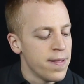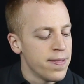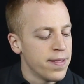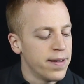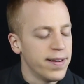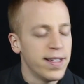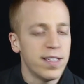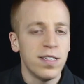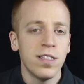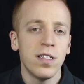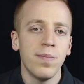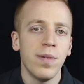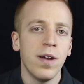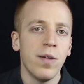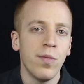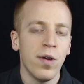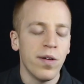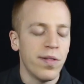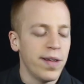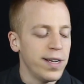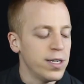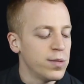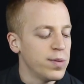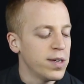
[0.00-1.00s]
Now this is the bit
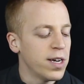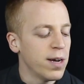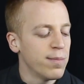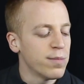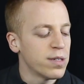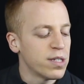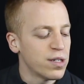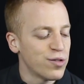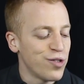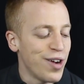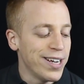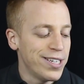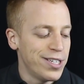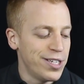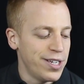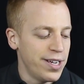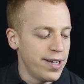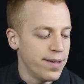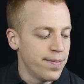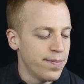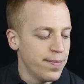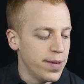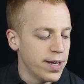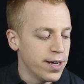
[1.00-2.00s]
where things become
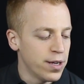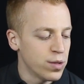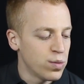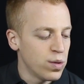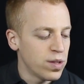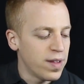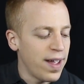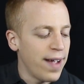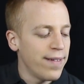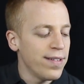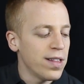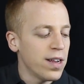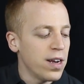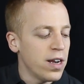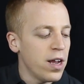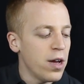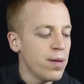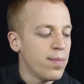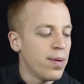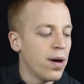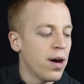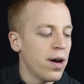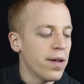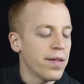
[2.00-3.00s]
stretchy, because we're down at the
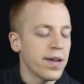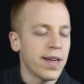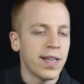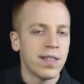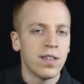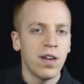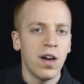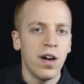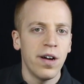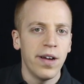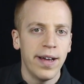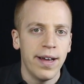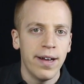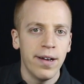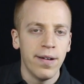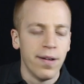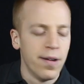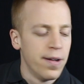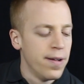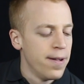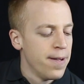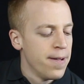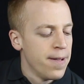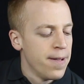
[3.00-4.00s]
low part of the guitar here,